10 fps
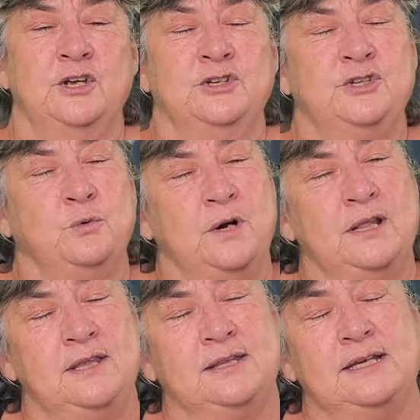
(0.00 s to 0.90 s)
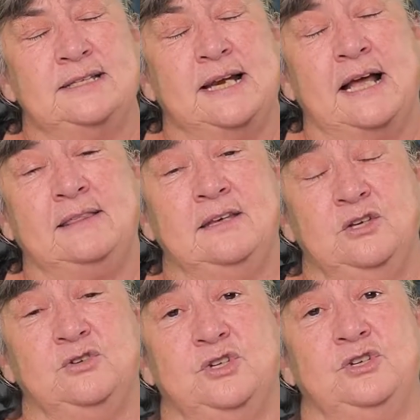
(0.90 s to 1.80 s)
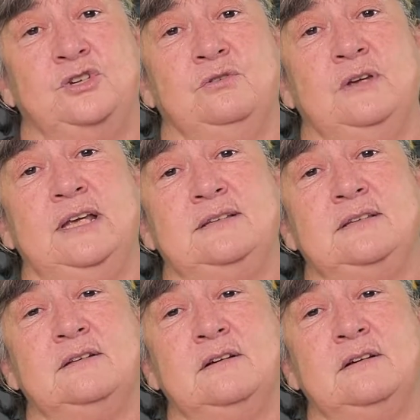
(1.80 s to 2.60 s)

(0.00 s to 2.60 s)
So one of the things that I think you should do is,